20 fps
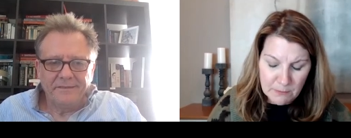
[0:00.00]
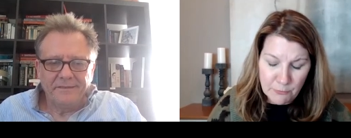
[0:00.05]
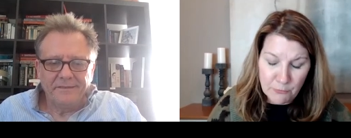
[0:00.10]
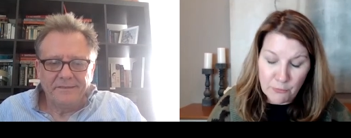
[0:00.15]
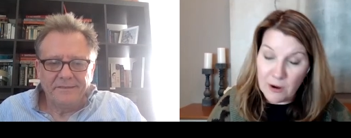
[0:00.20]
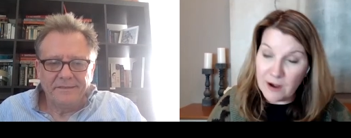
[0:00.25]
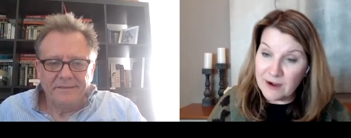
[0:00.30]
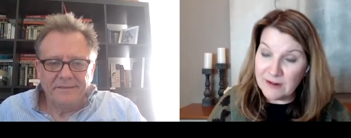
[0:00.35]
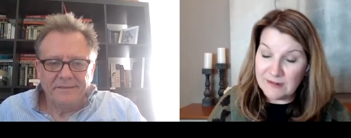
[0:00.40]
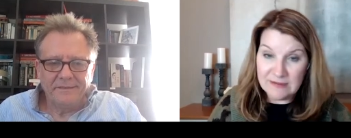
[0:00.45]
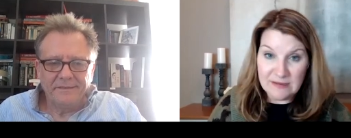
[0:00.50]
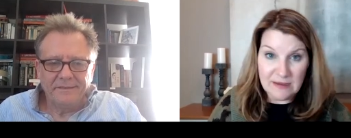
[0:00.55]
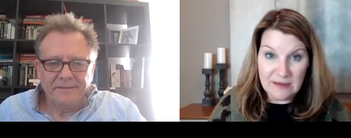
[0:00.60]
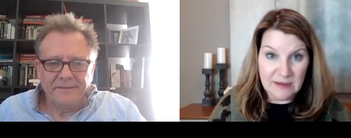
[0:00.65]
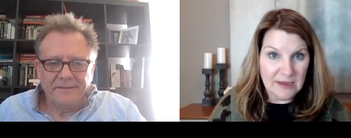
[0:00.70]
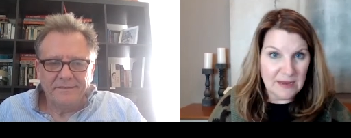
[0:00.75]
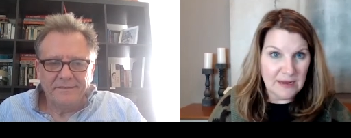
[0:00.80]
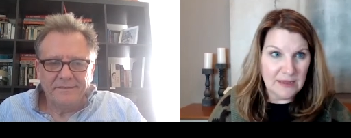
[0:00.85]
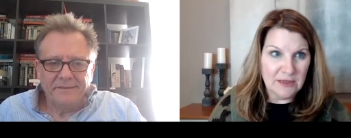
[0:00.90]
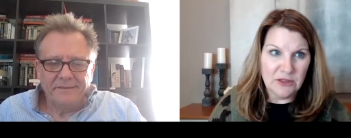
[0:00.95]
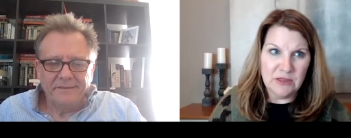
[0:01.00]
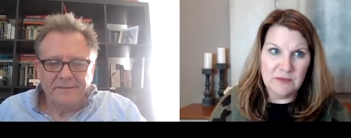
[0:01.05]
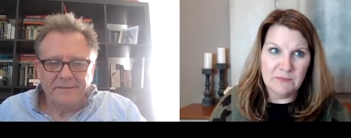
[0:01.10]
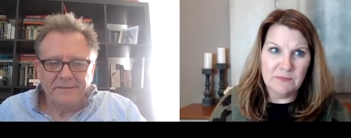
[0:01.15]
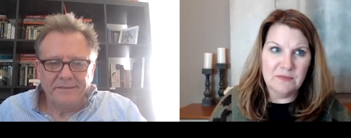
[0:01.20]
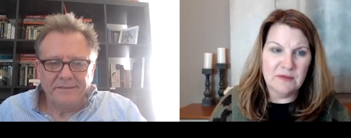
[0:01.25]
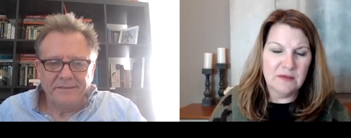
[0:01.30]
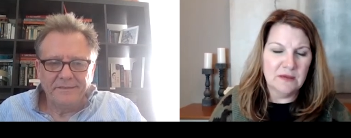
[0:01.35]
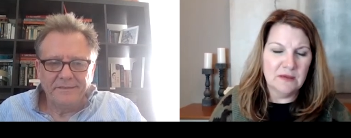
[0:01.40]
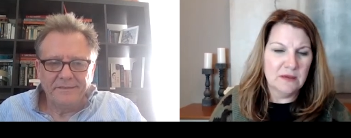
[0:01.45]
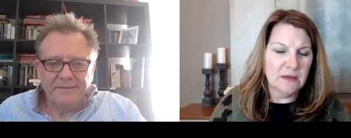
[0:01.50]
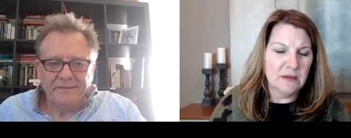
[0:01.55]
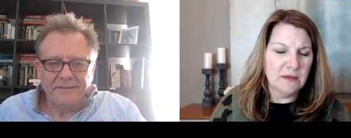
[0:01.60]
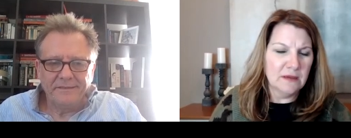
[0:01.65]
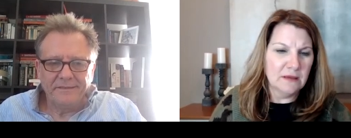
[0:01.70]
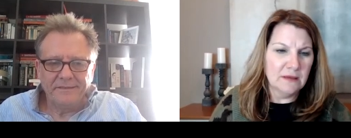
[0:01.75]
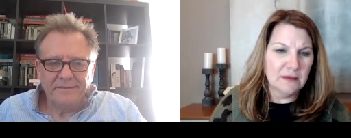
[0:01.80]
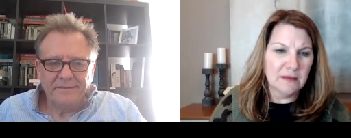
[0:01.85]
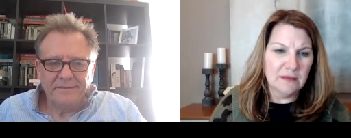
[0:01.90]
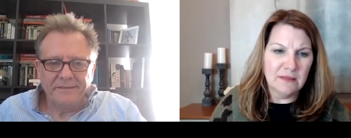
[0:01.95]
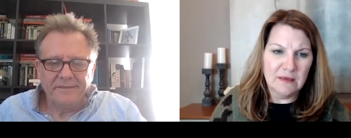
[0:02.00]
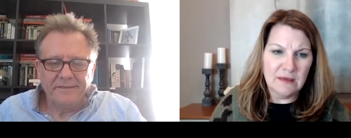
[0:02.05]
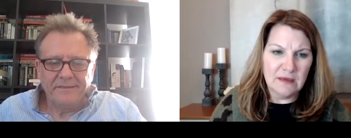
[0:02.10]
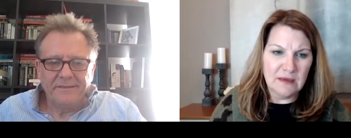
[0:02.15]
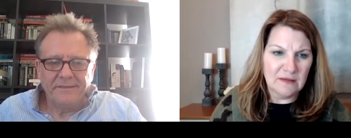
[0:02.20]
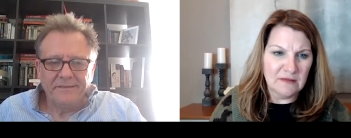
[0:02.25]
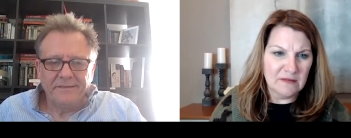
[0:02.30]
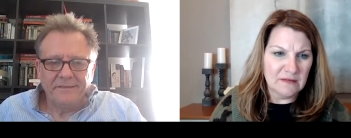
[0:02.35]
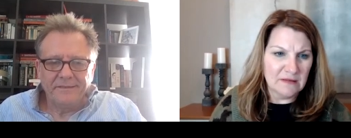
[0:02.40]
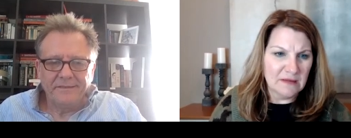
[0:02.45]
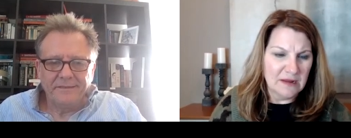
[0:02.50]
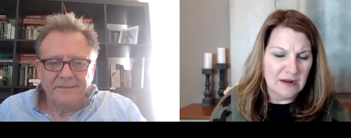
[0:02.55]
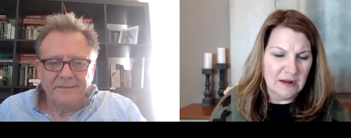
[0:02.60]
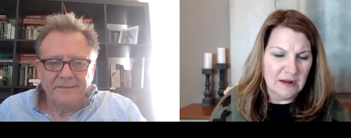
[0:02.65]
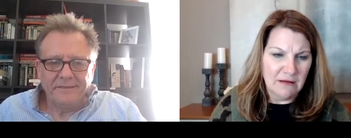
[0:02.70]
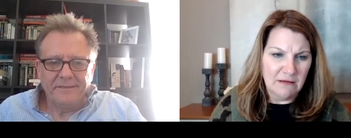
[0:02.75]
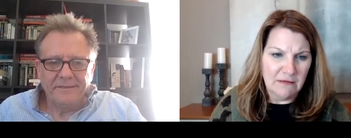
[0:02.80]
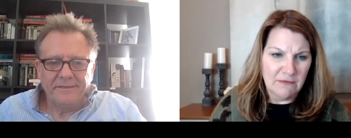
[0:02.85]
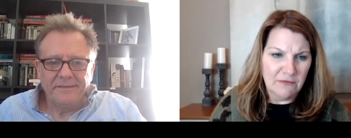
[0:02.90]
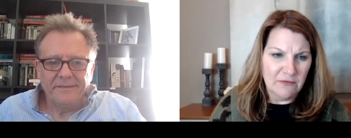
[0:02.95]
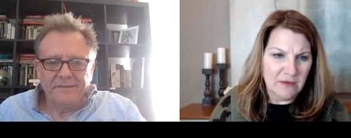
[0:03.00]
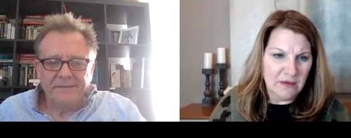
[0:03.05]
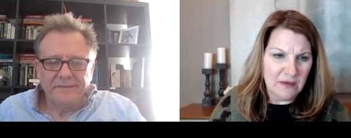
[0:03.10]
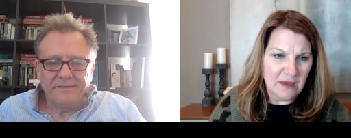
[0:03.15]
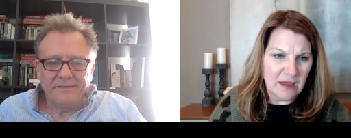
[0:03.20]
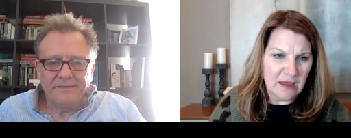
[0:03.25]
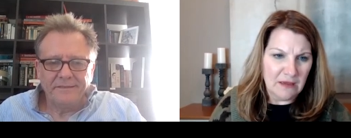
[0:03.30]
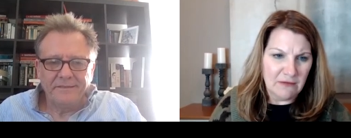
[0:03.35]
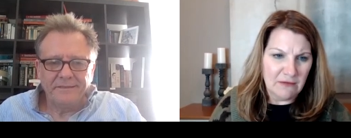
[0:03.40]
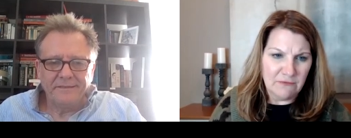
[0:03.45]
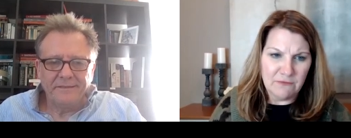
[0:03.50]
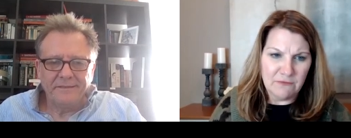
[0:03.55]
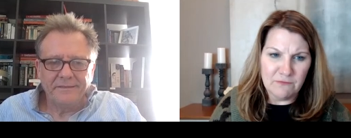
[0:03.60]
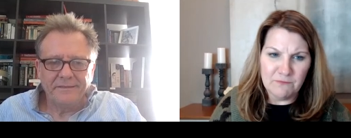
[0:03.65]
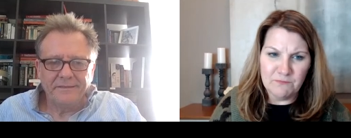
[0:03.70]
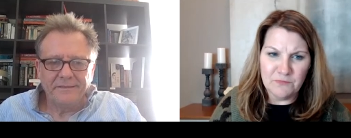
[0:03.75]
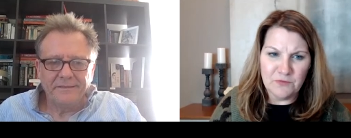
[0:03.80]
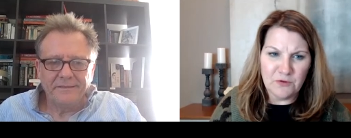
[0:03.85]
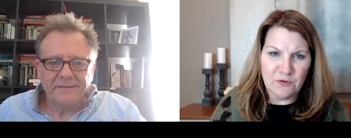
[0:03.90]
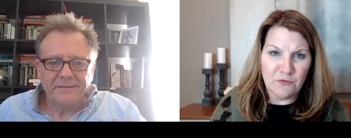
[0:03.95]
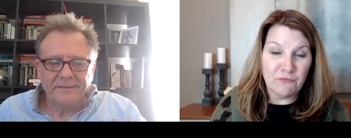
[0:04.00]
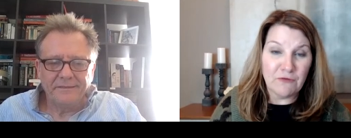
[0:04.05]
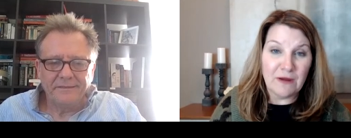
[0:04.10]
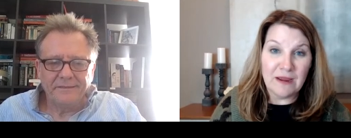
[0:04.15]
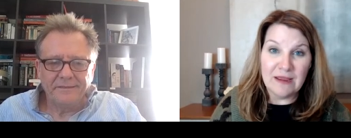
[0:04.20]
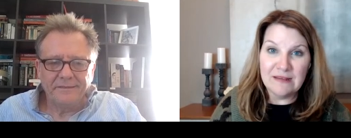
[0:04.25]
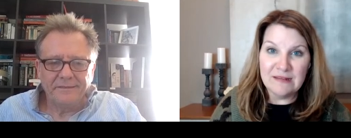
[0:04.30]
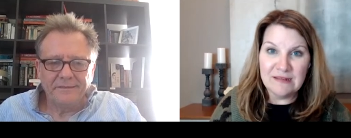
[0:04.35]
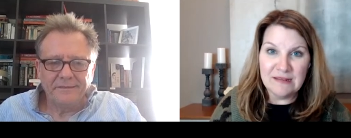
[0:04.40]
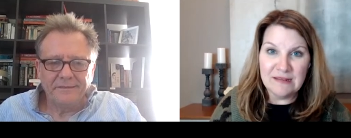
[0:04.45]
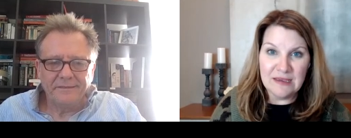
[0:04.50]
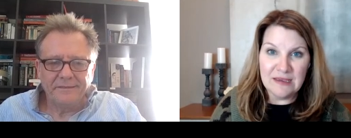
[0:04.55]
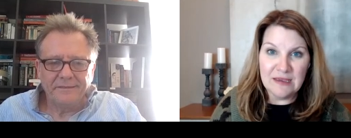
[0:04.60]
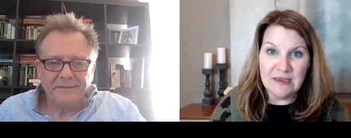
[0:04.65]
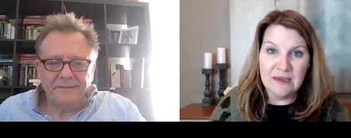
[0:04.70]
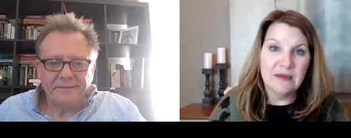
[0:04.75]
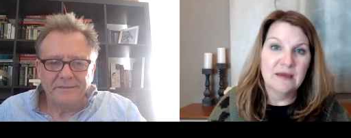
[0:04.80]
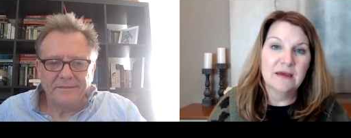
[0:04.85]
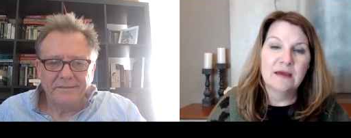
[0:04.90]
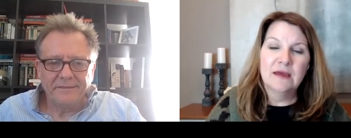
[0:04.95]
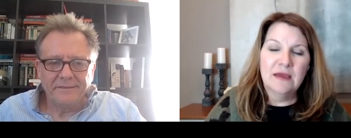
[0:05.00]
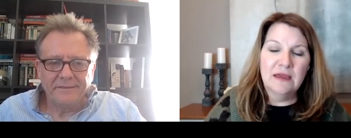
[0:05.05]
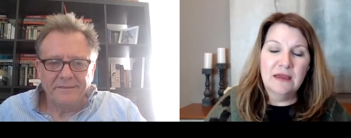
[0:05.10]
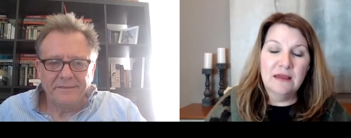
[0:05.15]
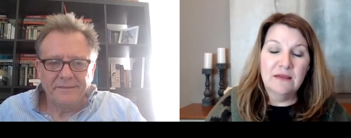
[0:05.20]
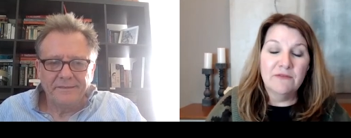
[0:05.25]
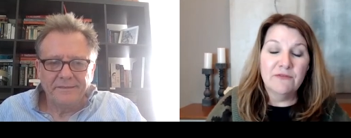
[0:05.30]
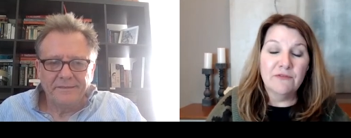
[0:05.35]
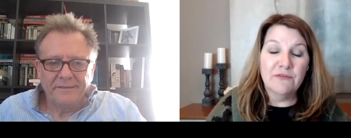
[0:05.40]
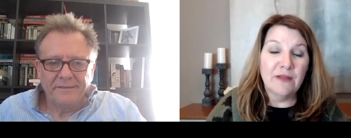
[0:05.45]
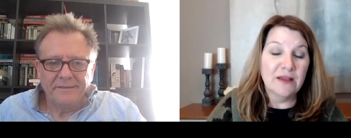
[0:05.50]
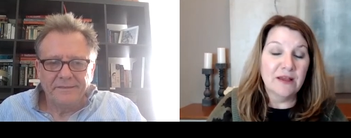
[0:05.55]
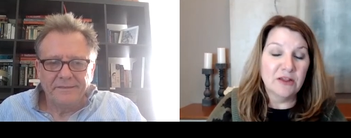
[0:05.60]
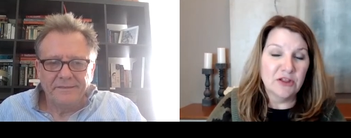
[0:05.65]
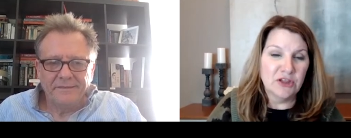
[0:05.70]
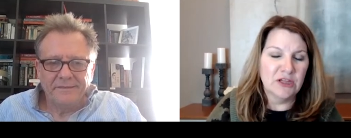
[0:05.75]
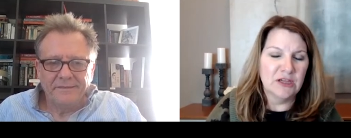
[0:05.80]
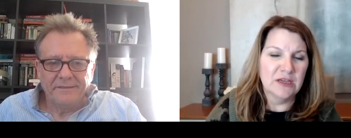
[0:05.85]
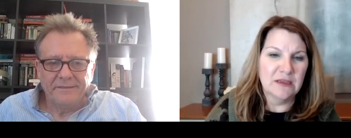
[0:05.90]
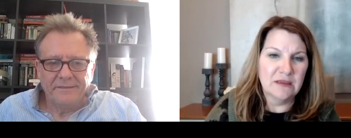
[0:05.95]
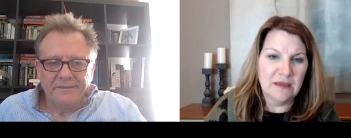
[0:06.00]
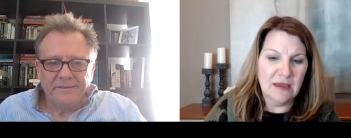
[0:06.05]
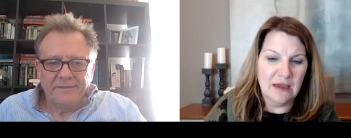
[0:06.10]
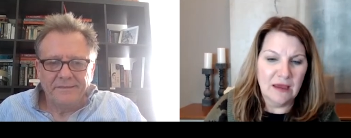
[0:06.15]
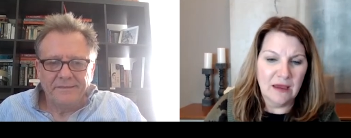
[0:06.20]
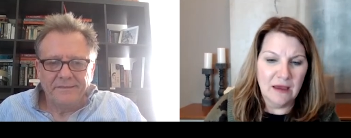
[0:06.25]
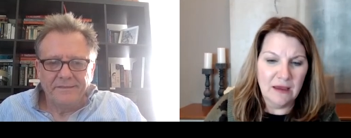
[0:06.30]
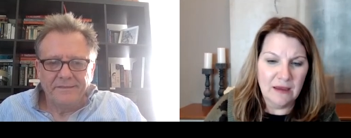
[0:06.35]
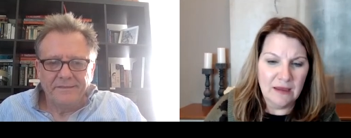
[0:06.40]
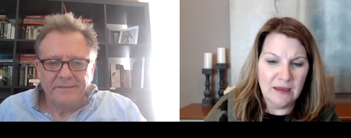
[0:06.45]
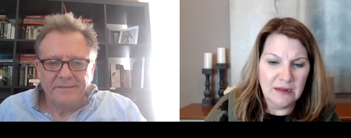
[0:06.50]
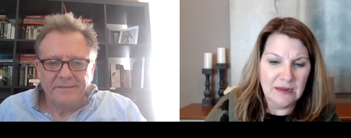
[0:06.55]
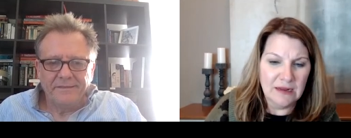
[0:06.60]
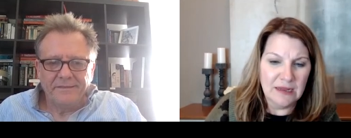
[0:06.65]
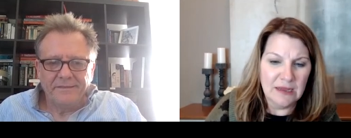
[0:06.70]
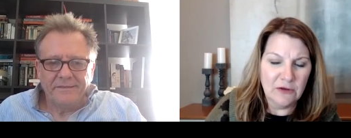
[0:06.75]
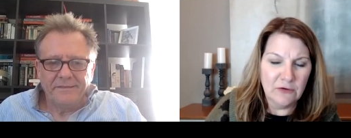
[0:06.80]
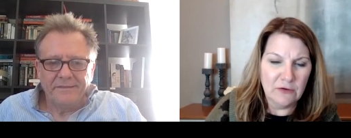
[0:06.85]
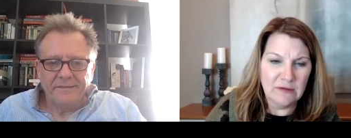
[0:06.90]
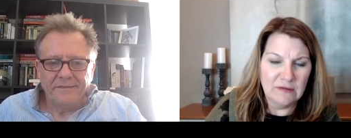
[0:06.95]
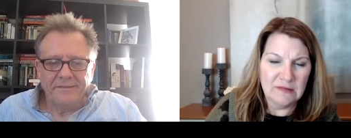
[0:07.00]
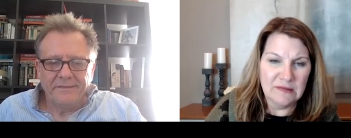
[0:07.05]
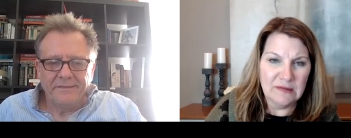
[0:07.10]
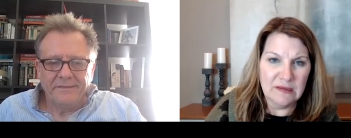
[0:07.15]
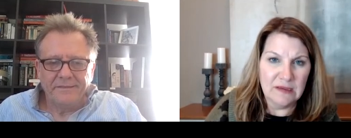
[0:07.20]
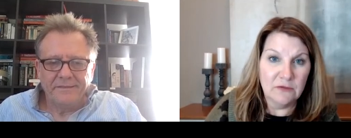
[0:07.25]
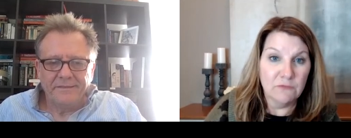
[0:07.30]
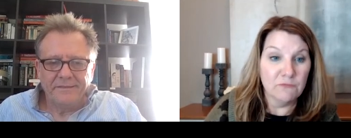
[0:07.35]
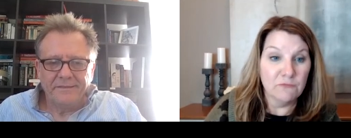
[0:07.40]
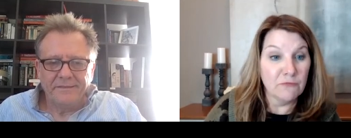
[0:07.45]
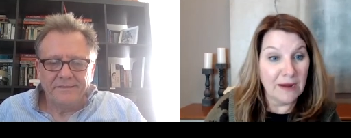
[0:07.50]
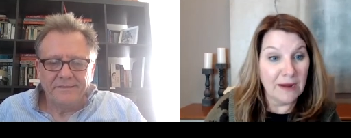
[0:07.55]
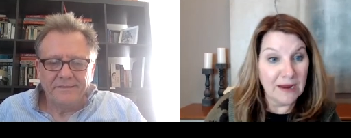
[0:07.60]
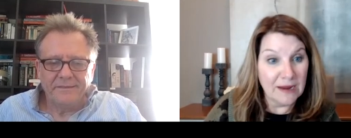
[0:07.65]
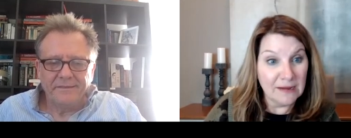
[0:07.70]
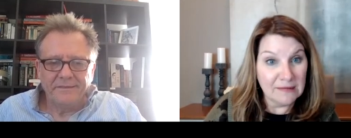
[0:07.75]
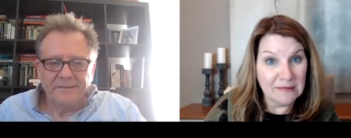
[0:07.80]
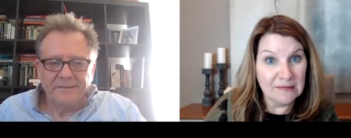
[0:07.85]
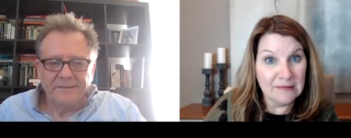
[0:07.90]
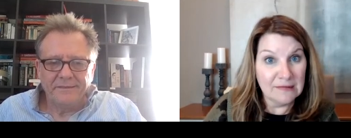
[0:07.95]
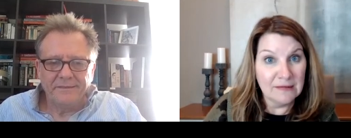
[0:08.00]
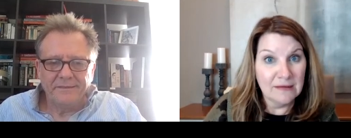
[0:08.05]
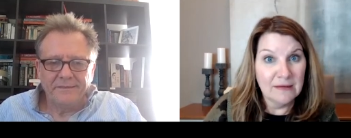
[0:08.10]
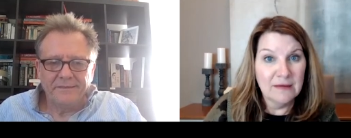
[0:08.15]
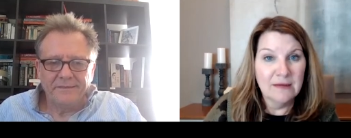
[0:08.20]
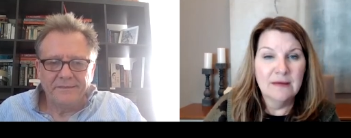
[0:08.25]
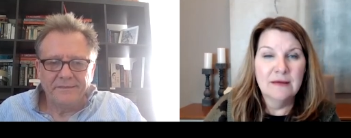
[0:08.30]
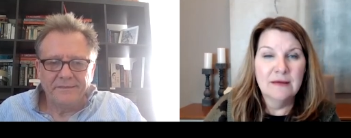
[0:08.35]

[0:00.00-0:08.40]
Speaker 1: products not getting shipped in, the, you know, the crazy inflation uh, and increase in rates,